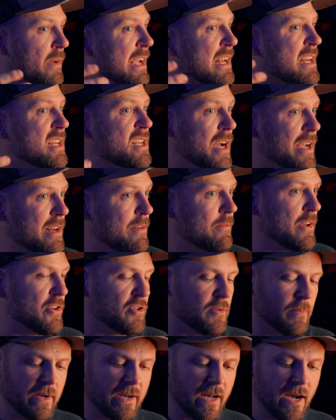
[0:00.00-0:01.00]
a night
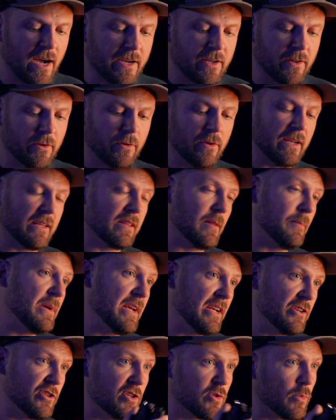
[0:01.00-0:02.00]
vision monocular like the
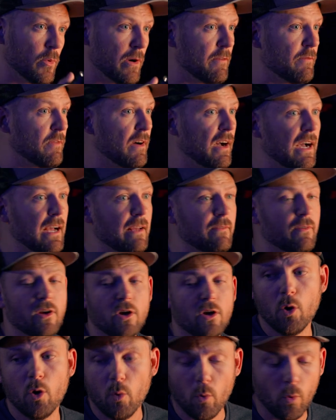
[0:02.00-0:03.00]
PG25
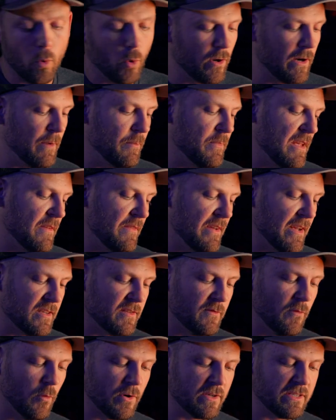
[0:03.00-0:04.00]
or a
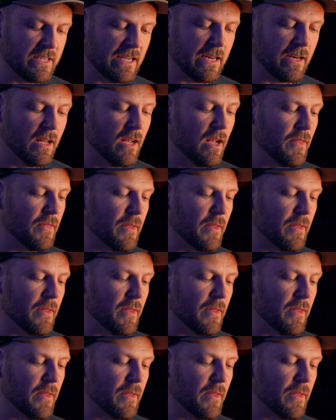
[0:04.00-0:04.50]
PVS-14.